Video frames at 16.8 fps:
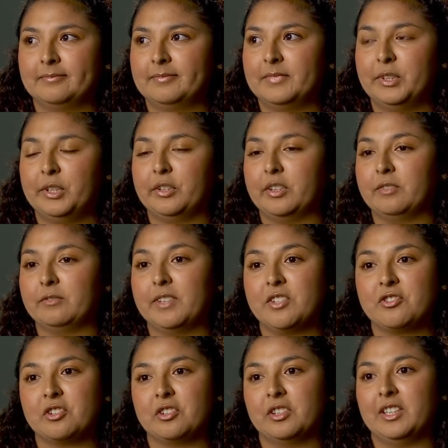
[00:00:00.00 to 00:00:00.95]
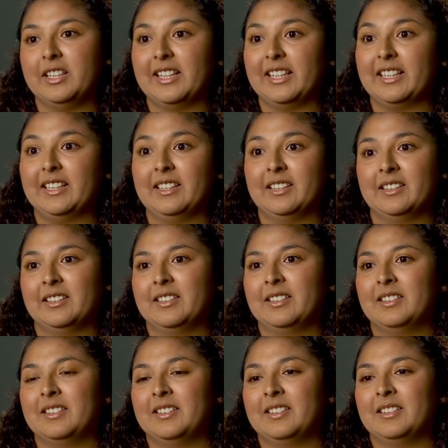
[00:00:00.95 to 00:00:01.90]
you know, eventually I
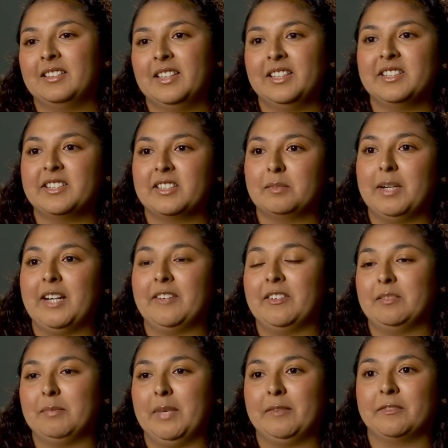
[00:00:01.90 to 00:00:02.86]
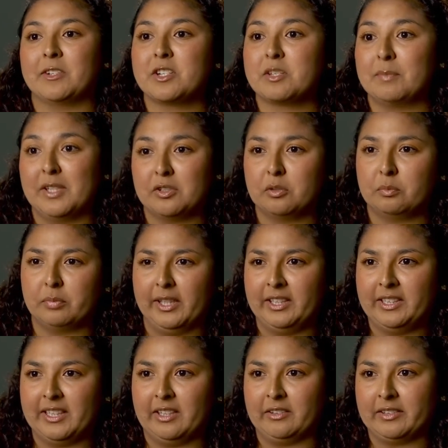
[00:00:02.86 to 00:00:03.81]
ended up having my first mental
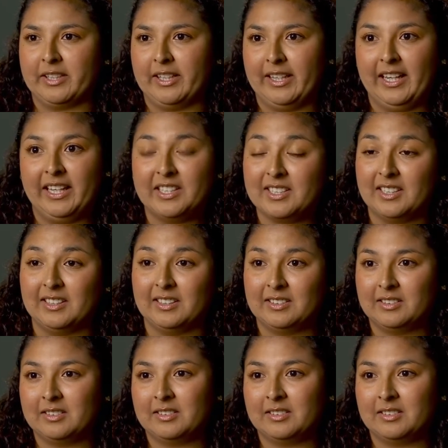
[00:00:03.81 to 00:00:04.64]
breakdown at 18.